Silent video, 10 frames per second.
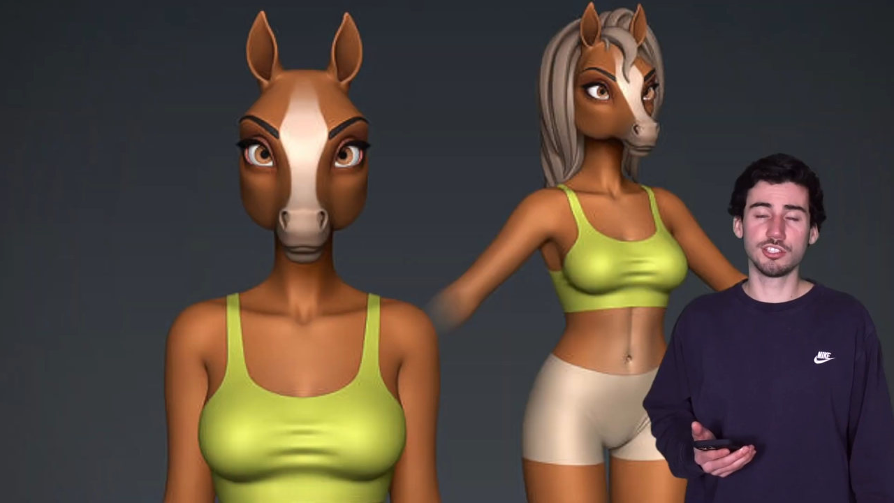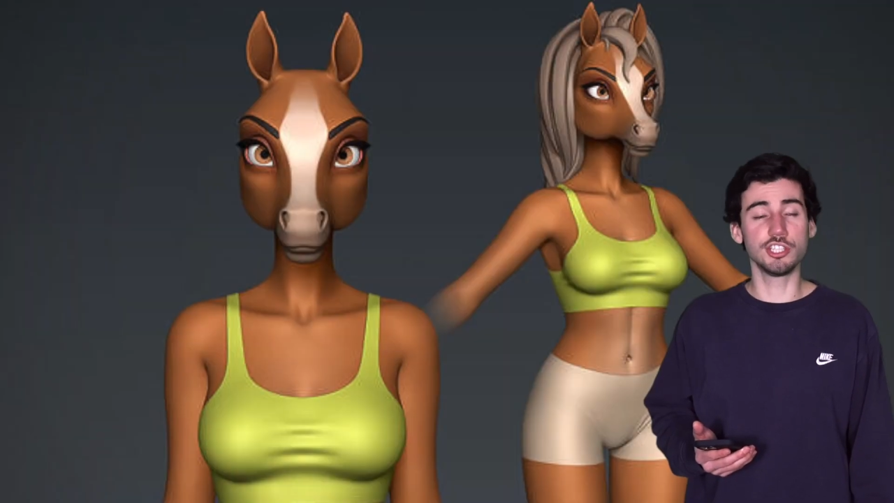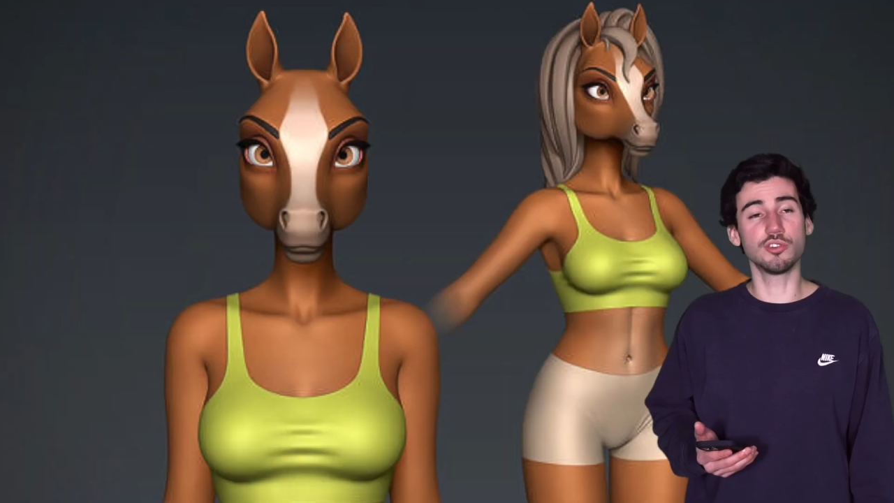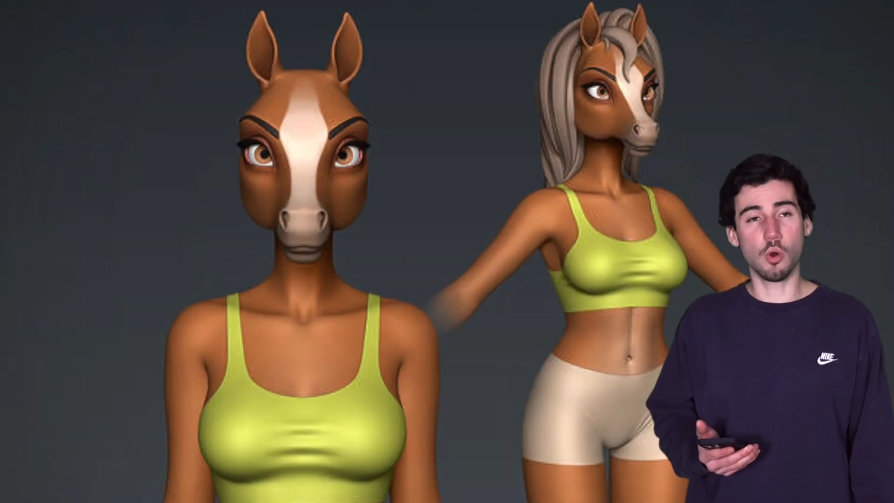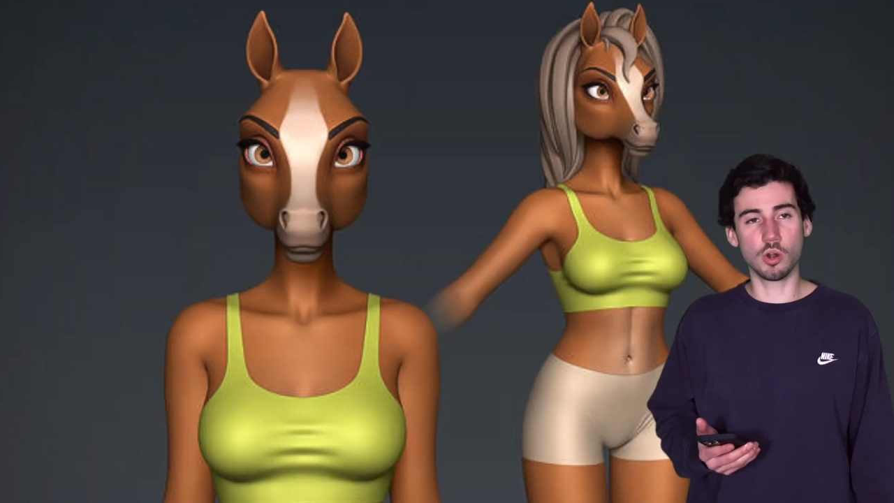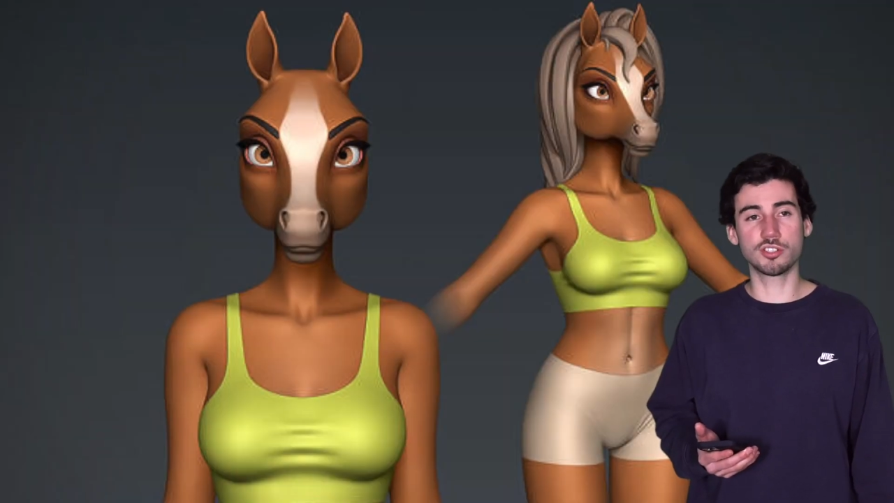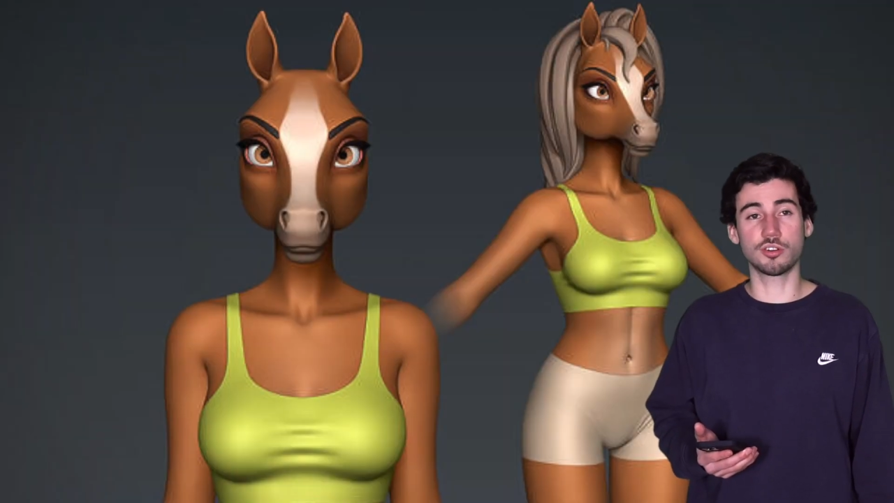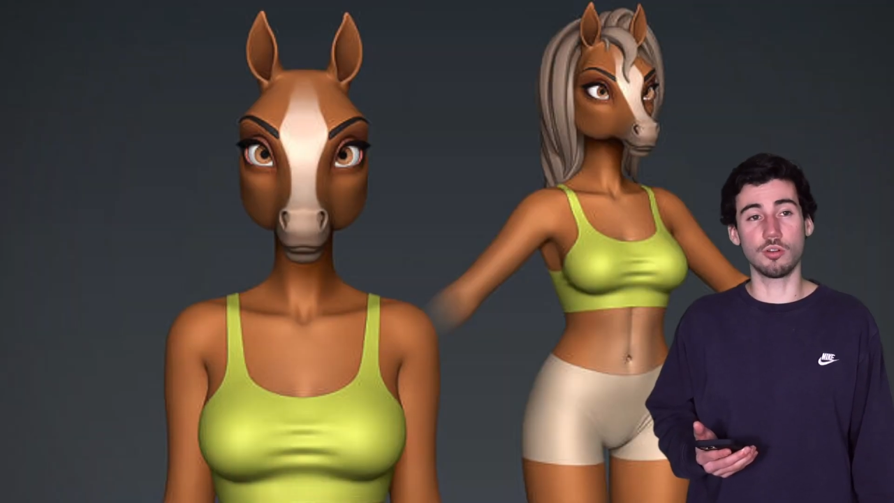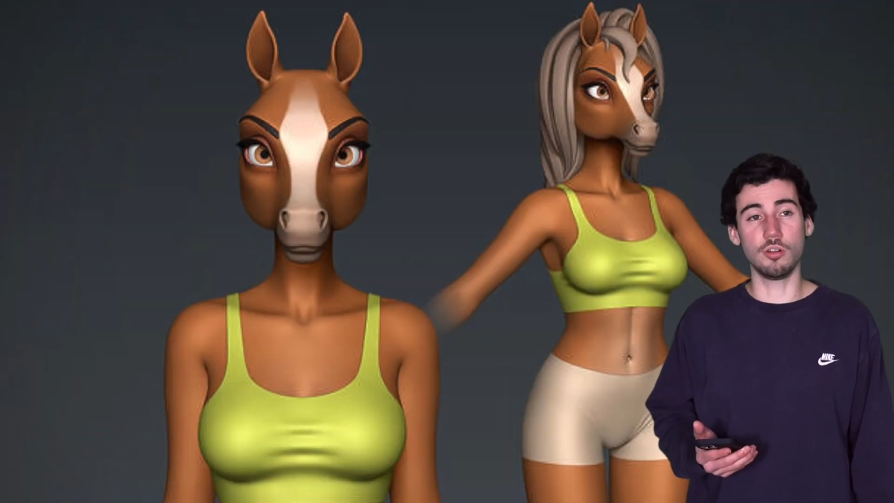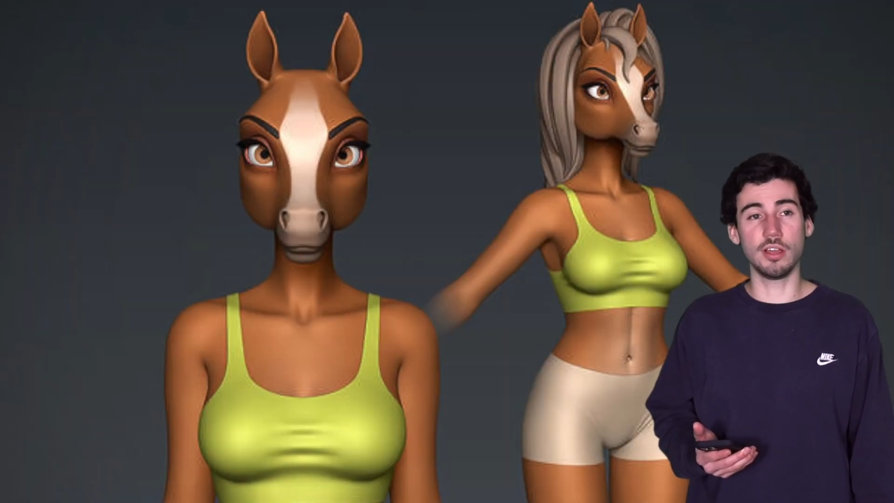she's a horse
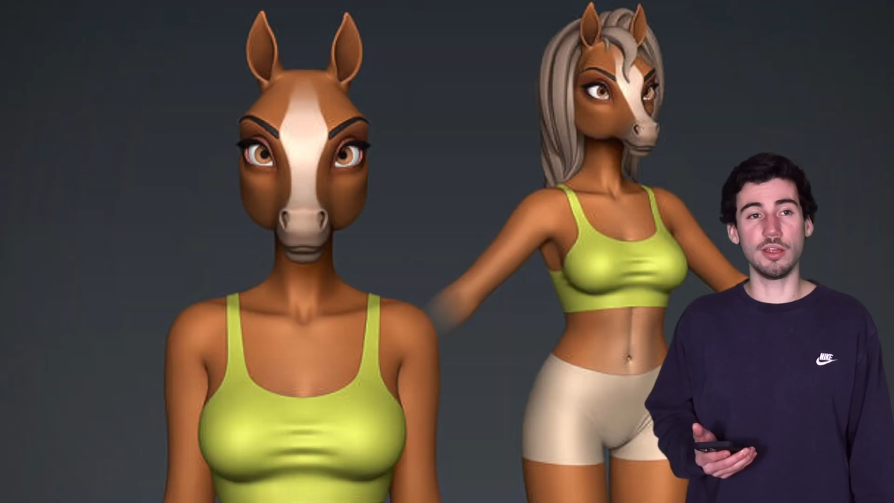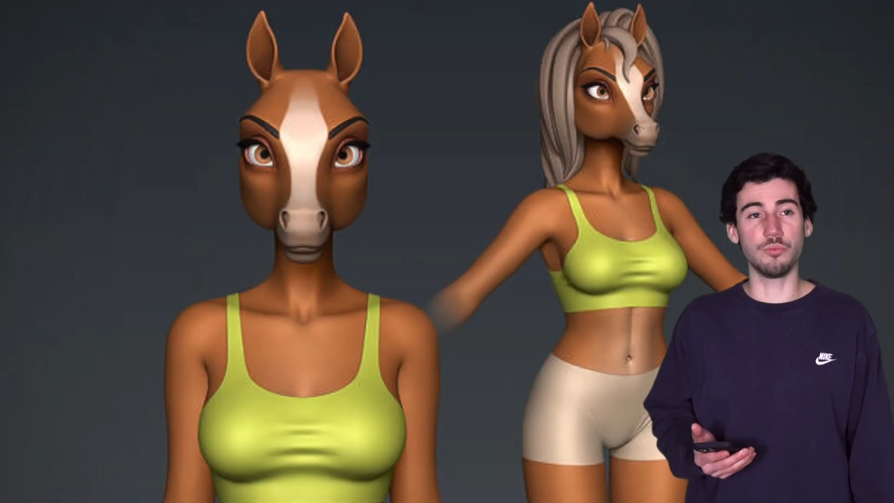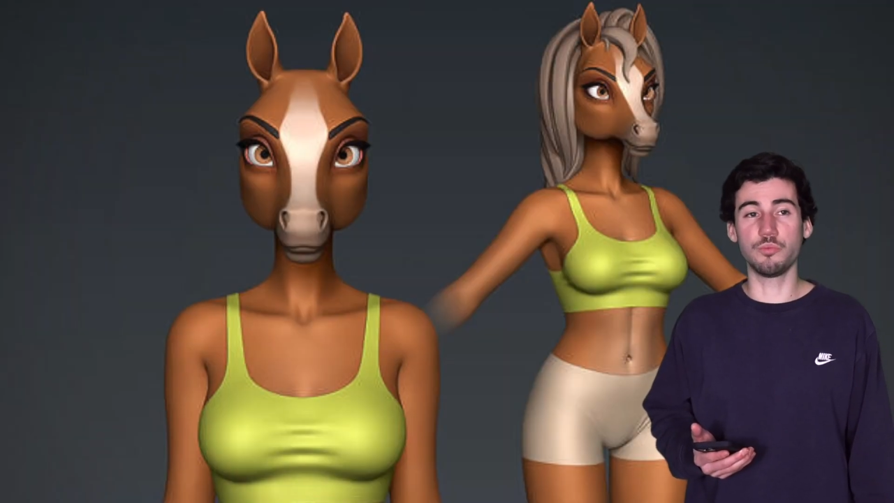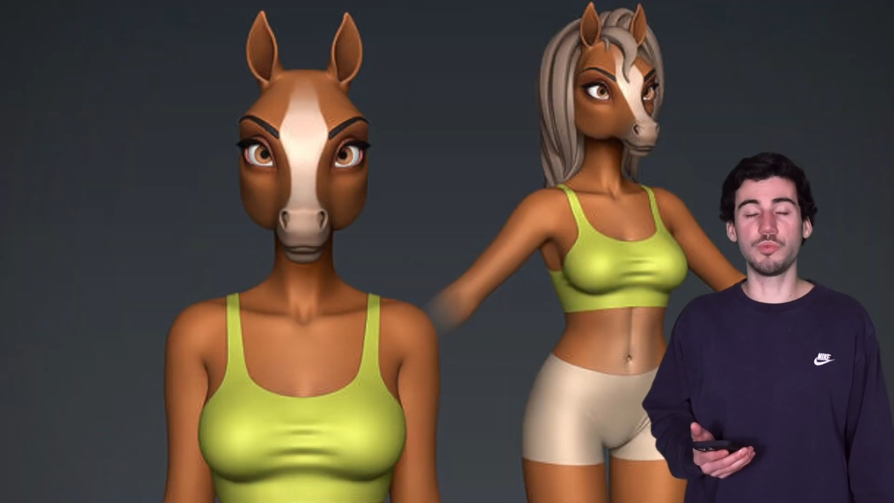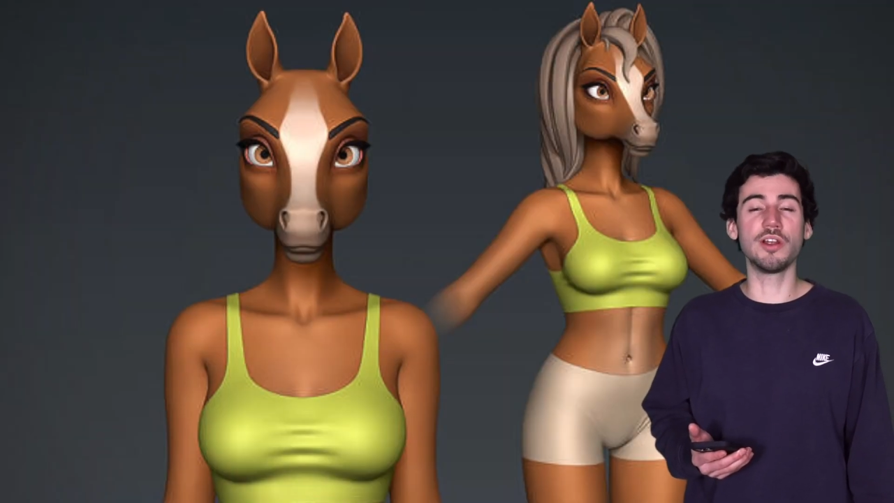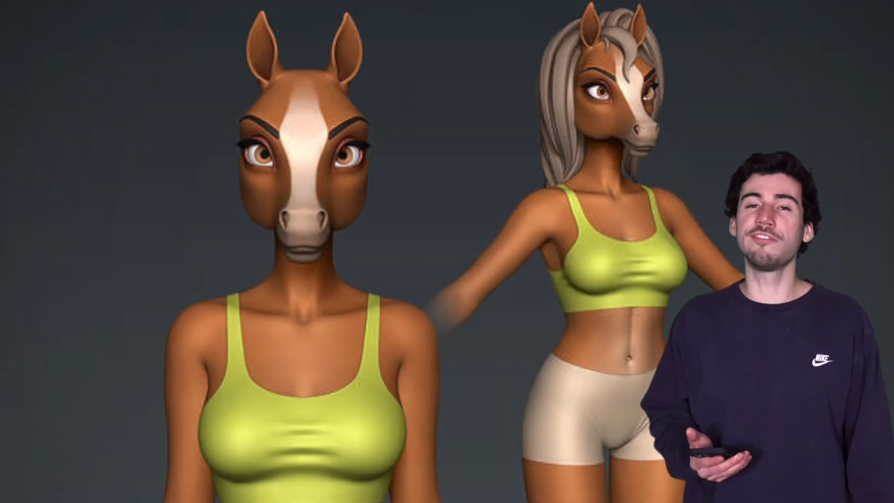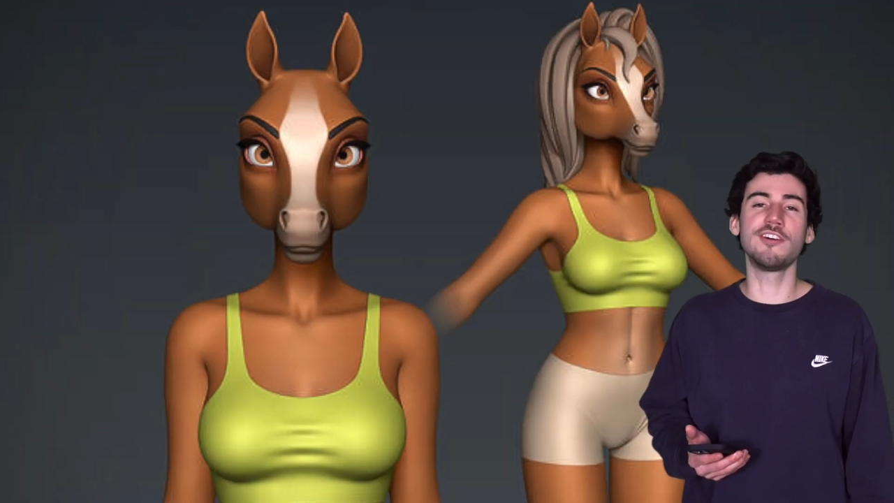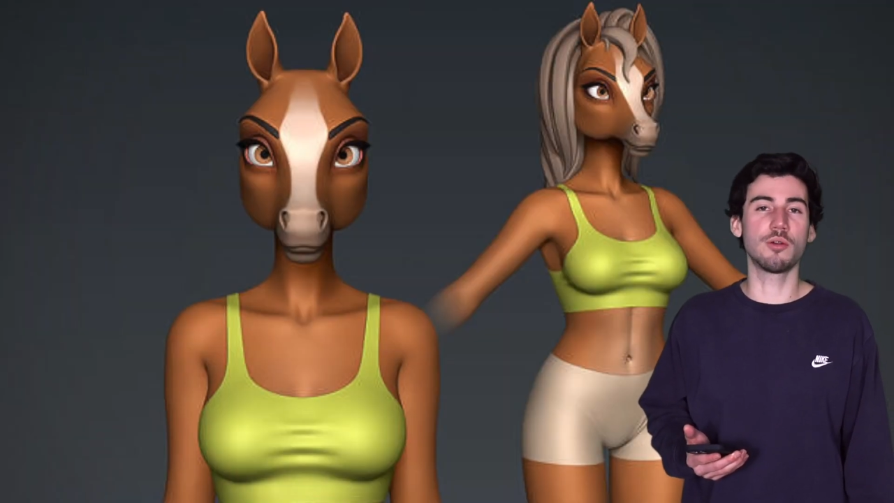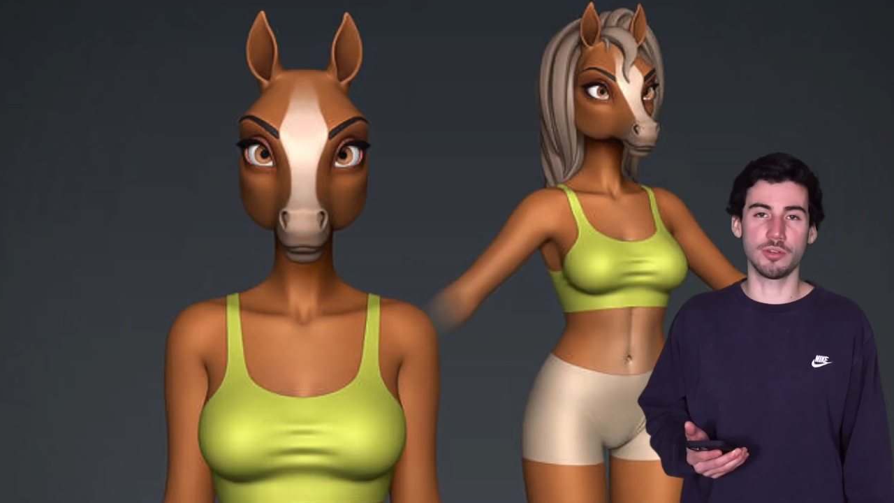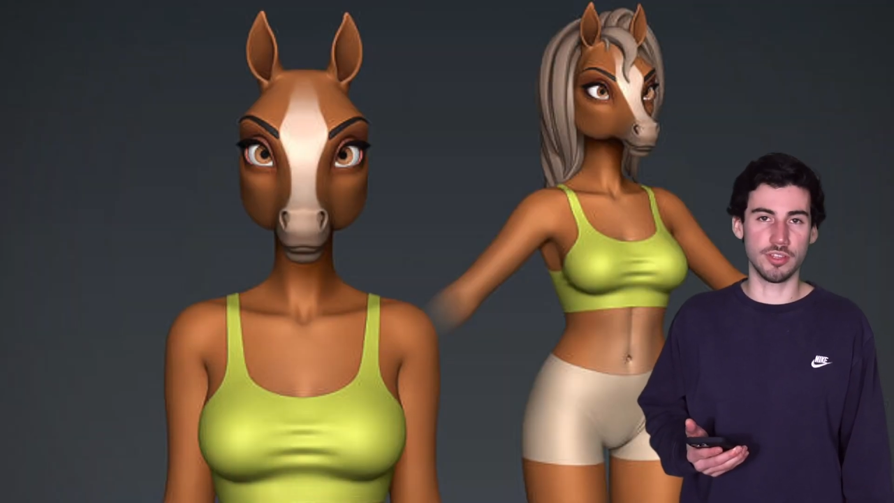girl, and we don't fuck with